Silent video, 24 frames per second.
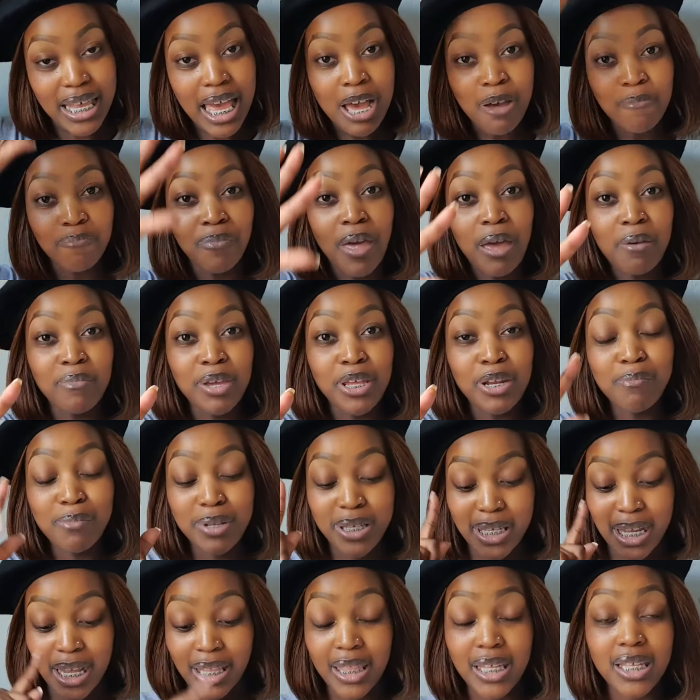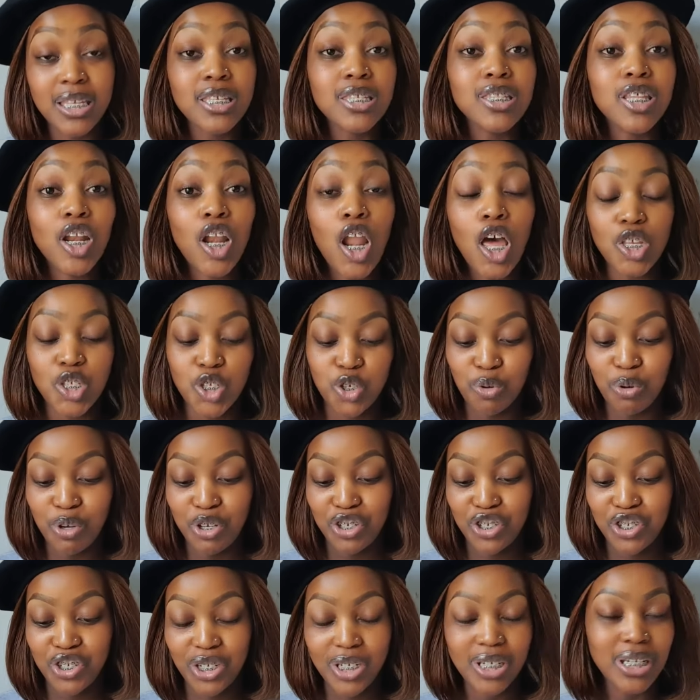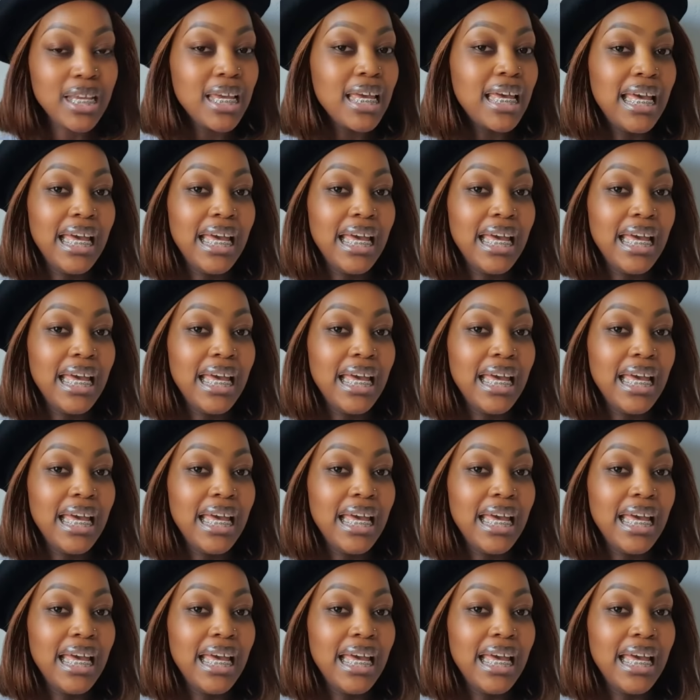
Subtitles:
I made a mistake. This is the last question.